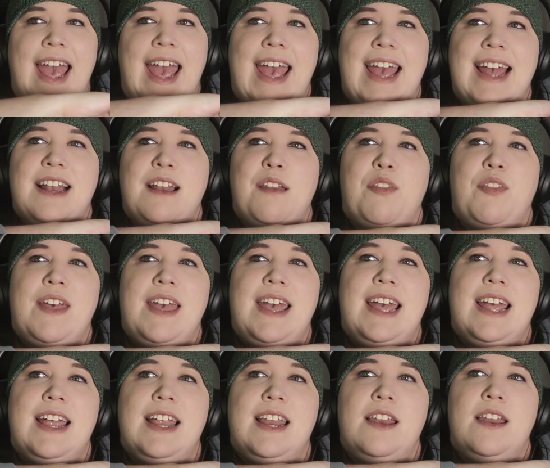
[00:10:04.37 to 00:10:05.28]
And
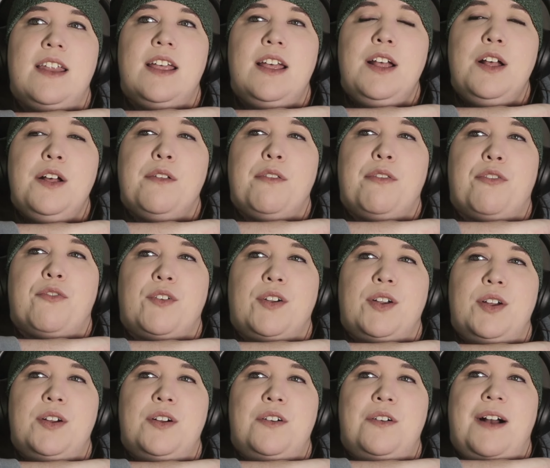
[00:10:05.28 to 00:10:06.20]
then
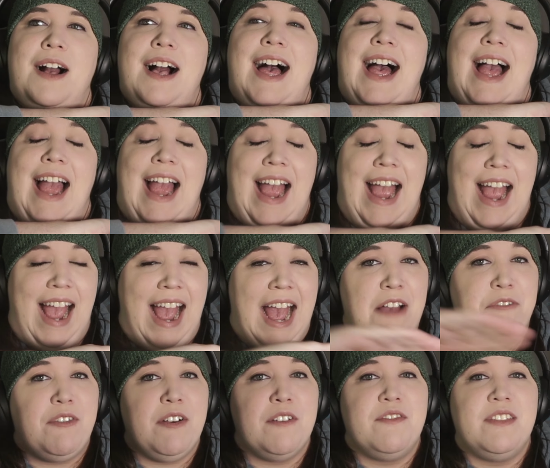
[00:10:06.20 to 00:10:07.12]
through
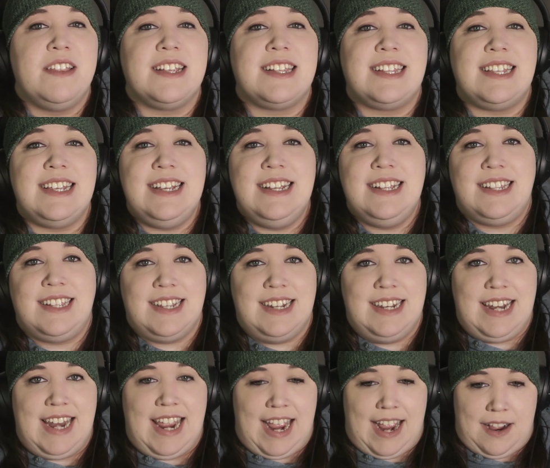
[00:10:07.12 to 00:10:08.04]
half of the
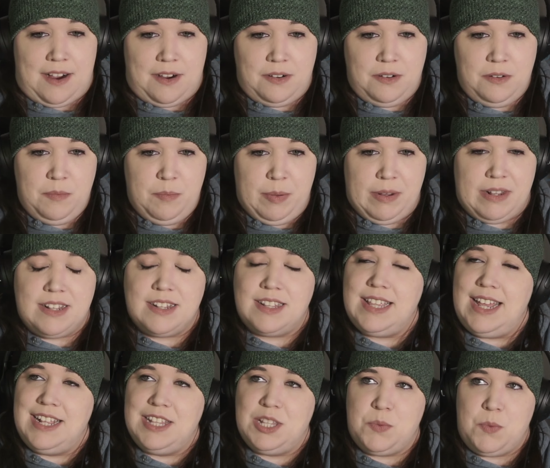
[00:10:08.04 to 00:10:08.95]
season now, because
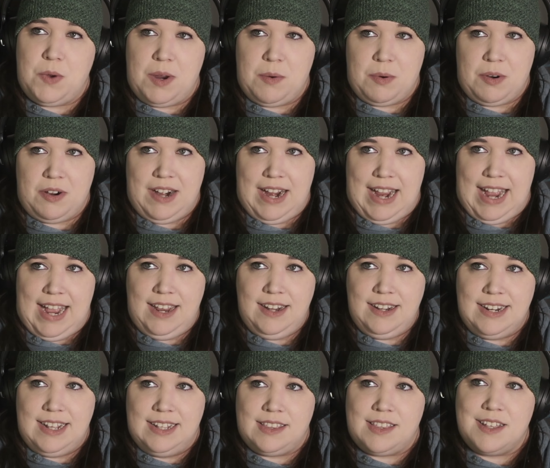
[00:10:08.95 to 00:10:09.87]
that's where we're
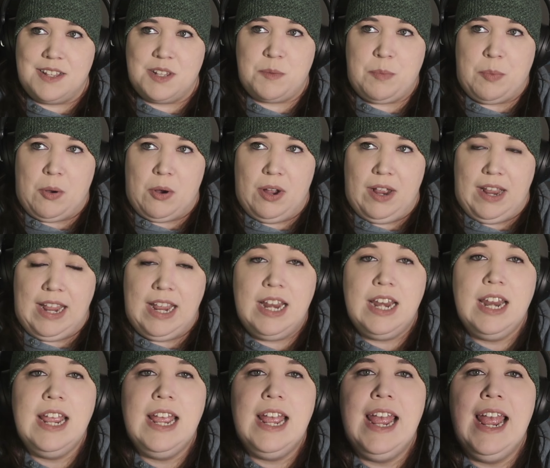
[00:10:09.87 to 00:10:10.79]
at this
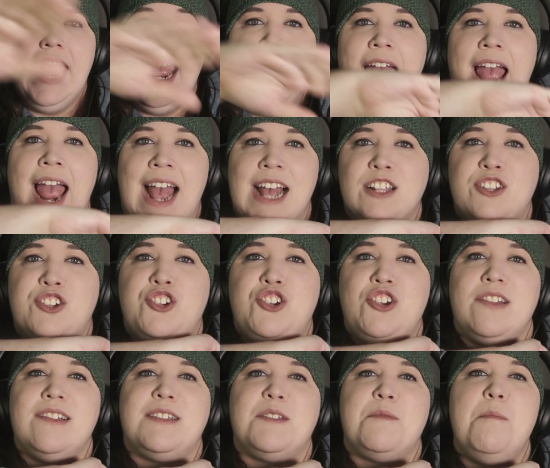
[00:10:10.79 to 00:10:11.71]
point, has
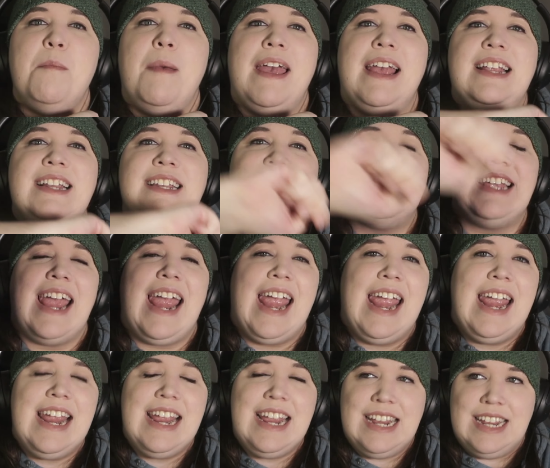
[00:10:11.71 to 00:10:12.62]
just
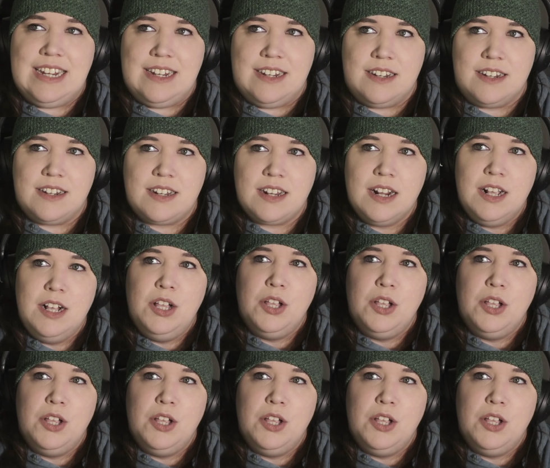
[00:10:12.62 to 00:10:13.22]
maintained